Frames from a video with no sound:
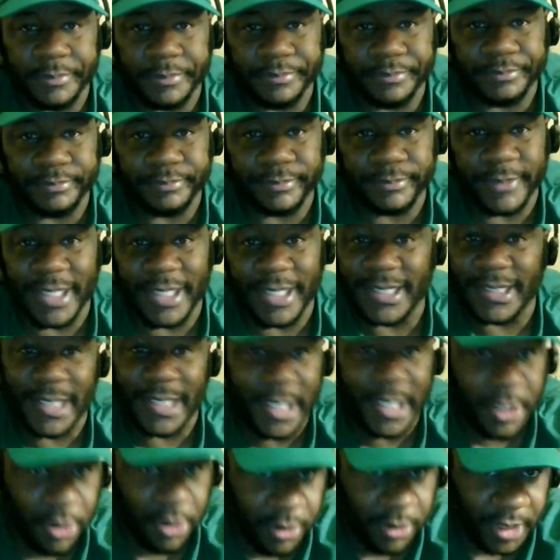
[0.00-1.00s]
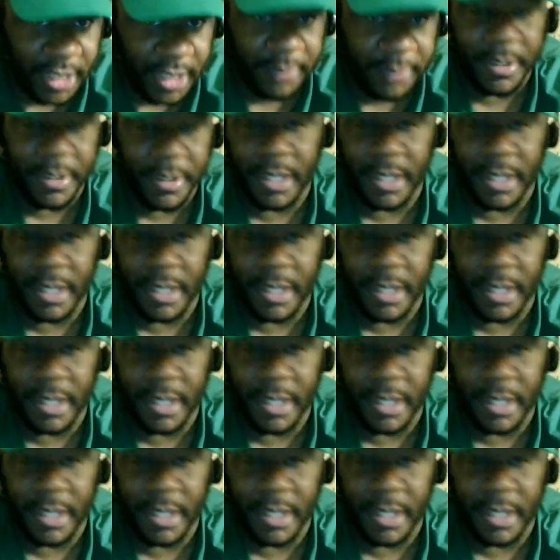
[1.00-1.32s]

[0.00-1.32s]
Is he gonna get better?